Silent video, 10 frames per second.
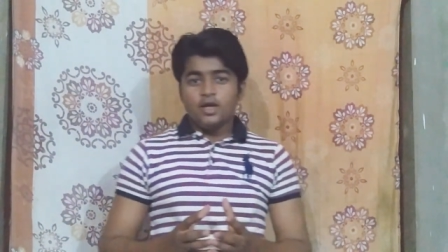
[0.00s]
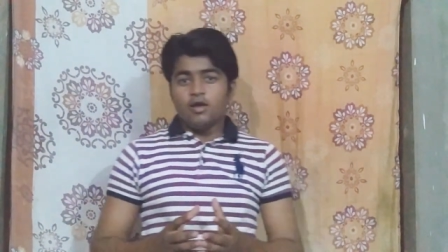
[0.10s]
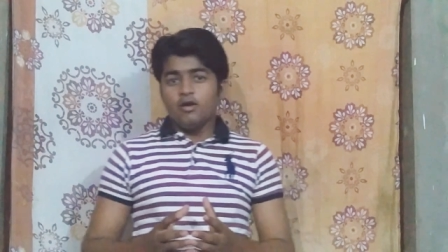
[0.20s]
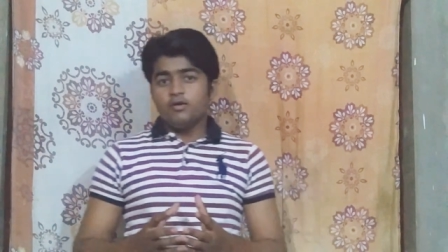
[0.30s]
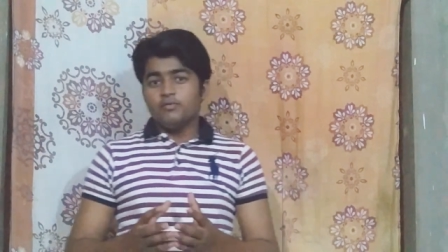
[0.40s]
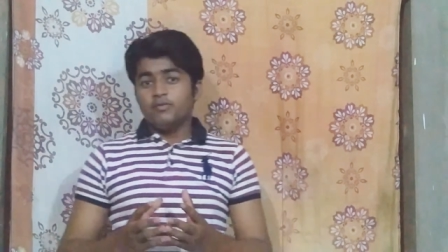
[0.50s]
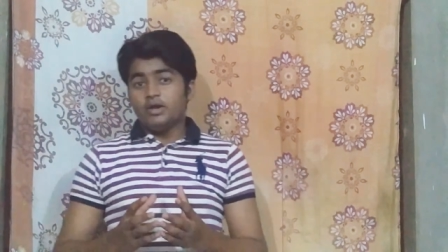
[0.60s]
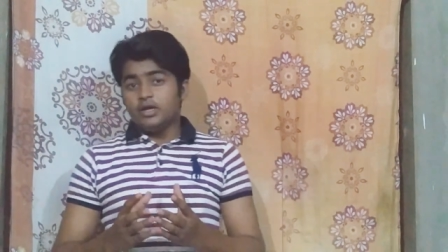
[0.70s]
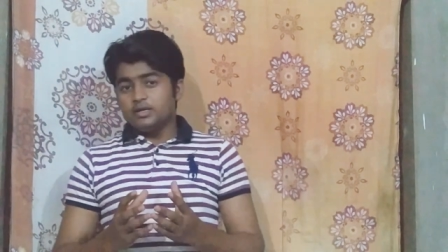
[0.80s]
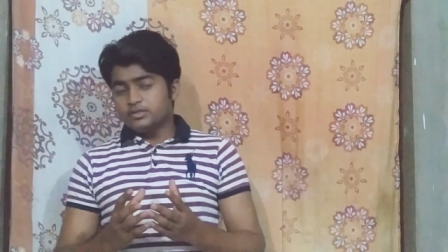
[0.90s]

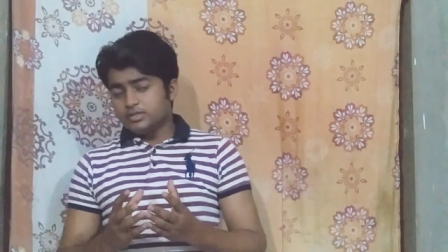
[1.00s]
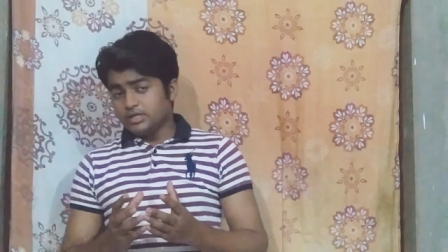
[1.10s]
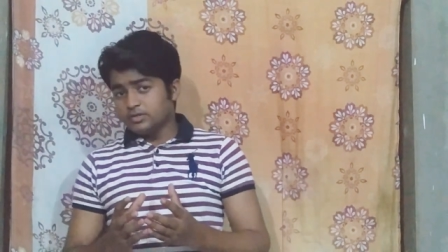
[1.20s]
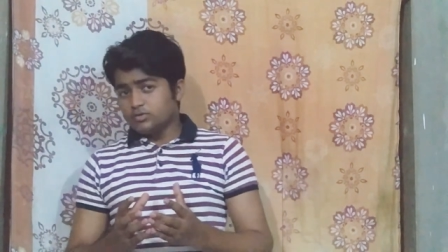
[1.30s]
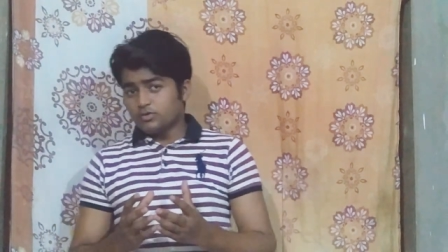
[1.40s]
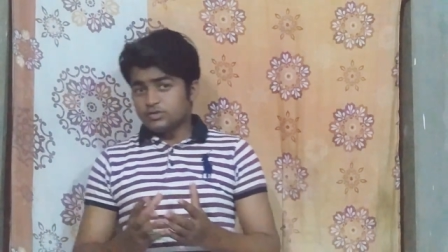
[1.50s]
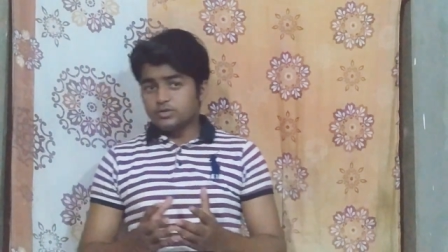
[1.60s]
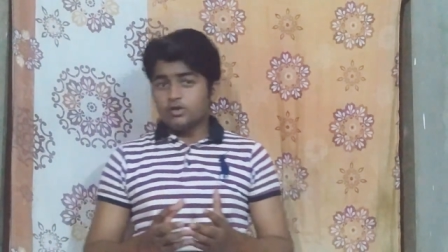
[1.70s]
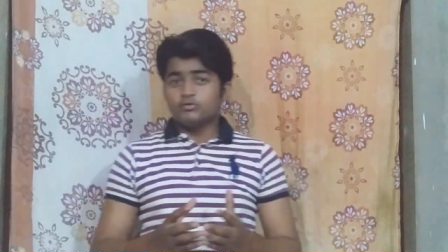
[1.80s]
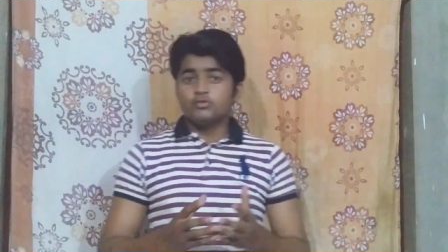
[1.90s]
and these sources
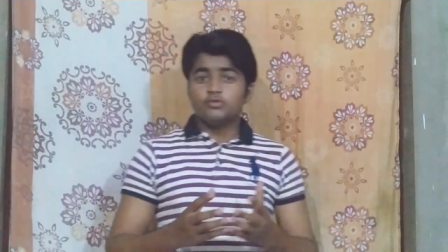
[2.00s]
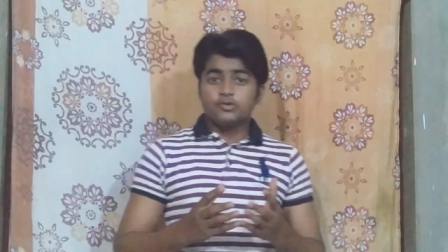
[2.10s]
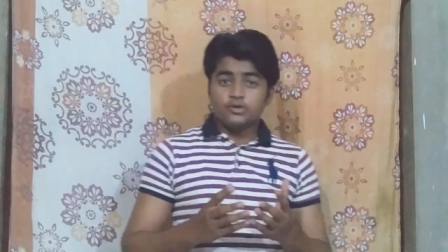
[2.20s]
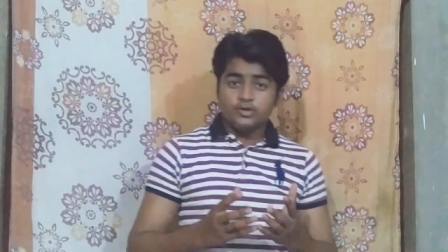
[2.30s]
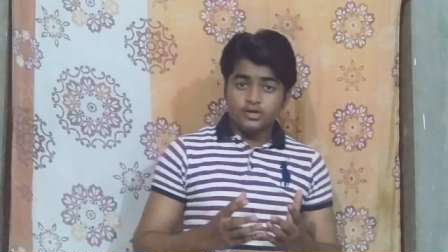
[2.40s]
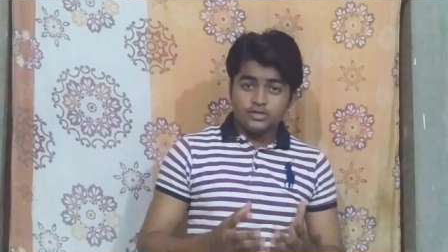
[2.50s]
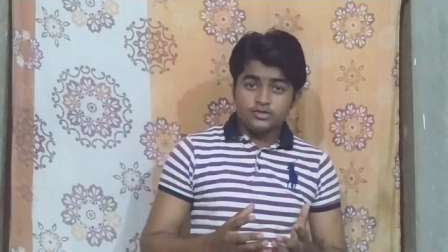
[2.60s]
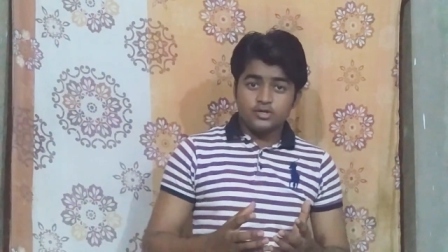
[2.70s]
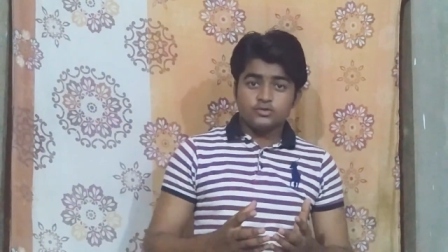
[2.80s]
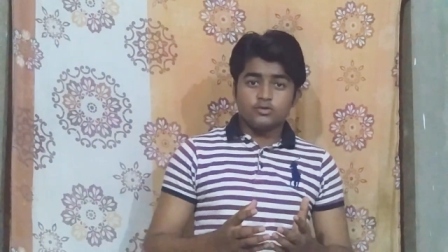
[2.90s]
are also
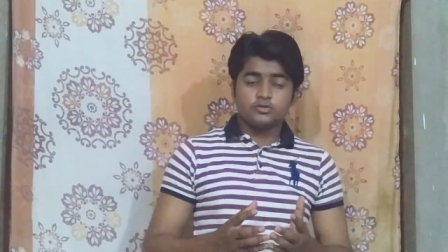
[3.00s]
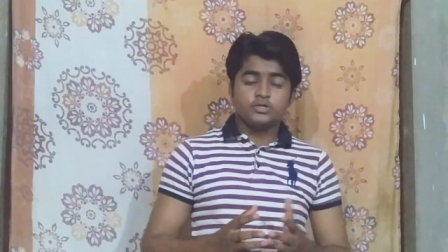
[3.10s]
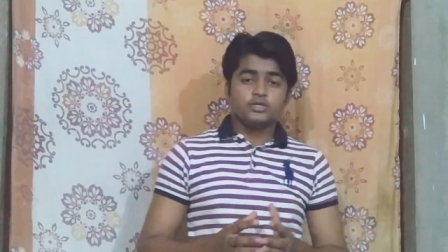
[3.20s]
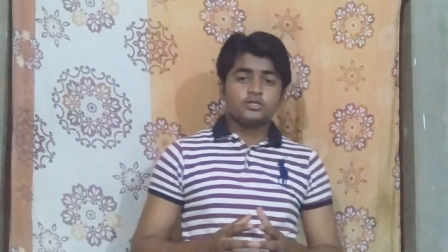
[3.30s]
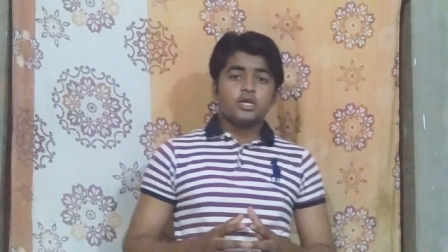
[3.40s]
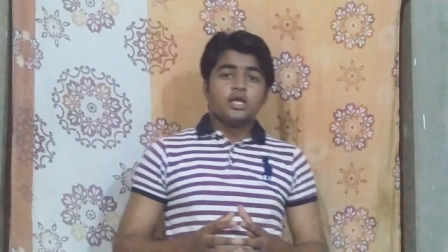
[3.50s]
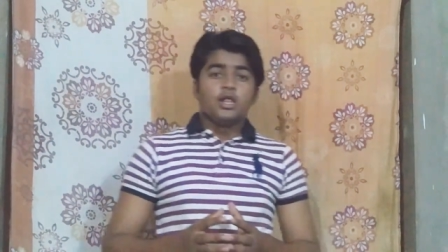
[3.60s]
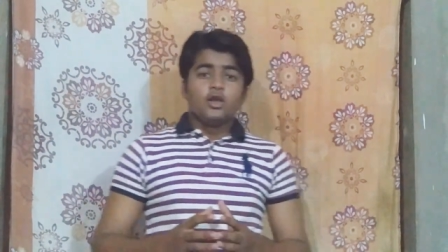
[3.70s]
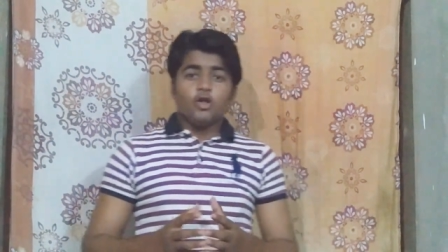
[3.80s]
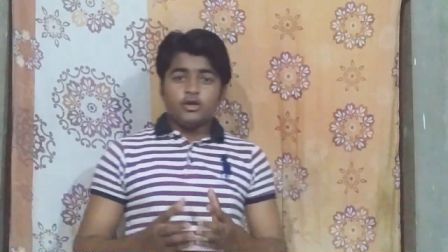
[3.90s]
natural sources
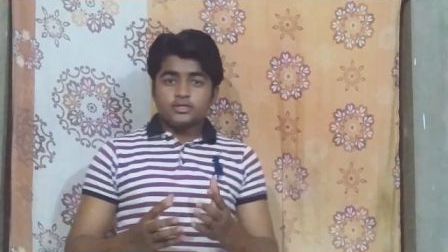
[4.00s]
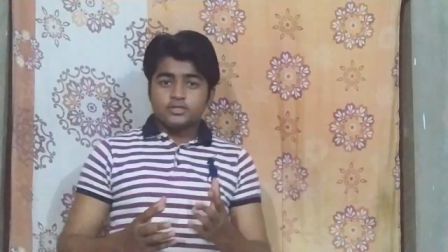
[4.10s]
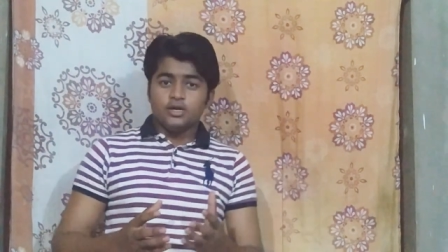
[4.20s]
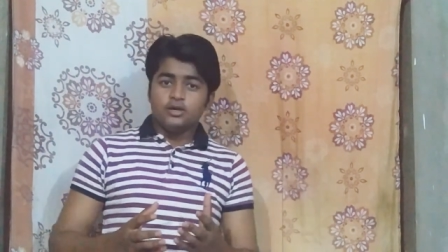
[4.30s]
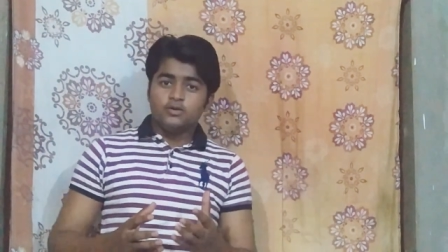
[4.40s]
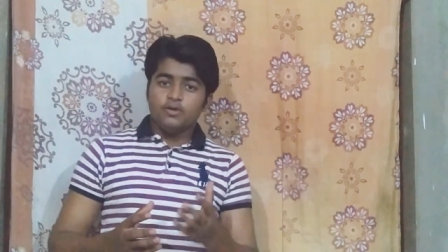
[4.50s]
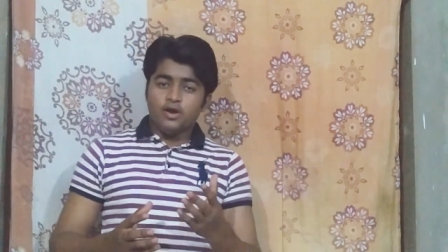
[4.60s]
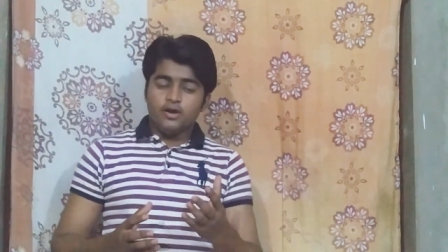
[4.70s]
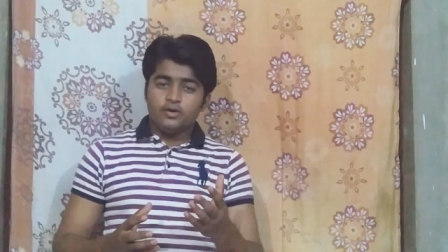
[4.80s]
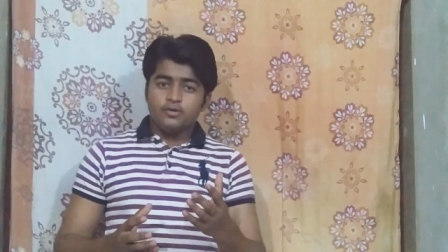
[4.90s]
like sun
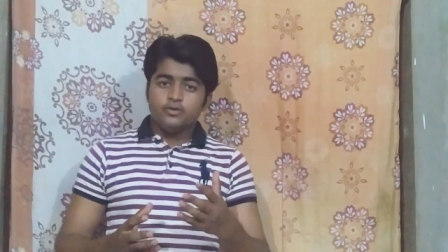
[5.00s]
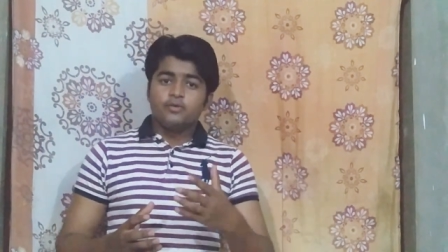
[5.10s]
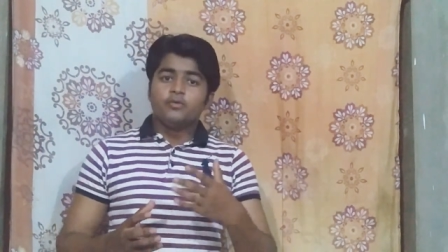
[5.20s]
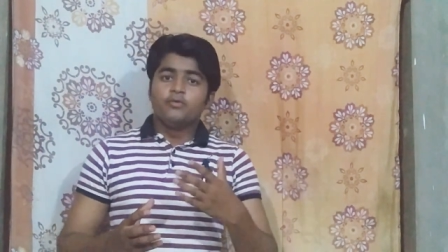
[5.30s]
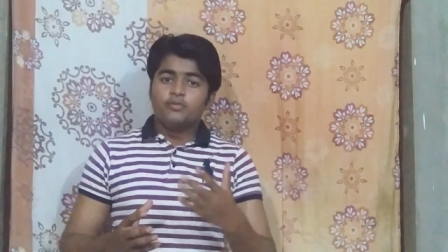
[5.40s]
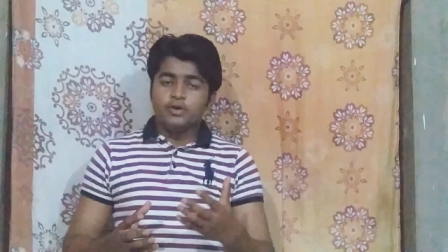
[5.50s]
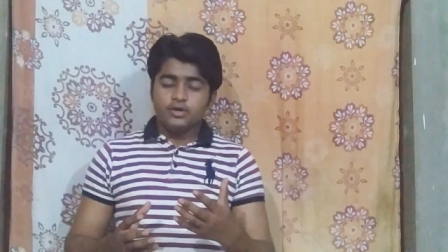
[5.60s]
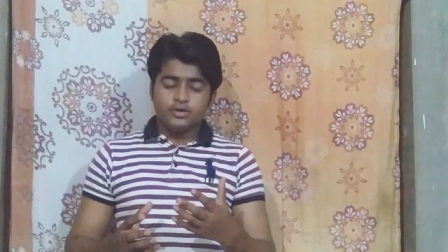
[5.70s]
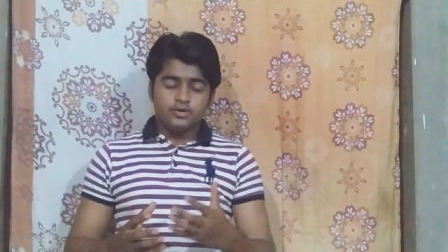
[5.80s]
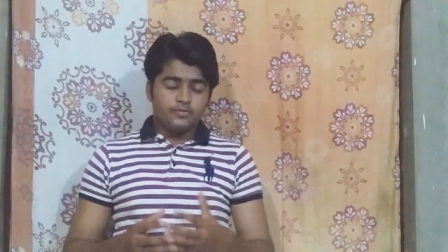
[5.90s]
and
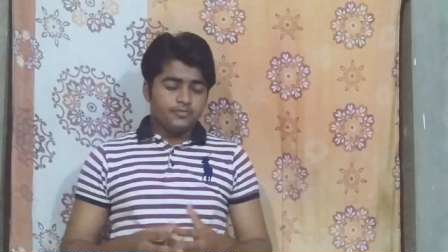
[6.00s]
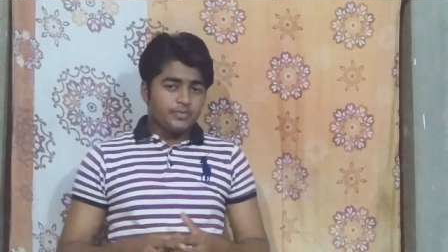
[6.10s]
wind.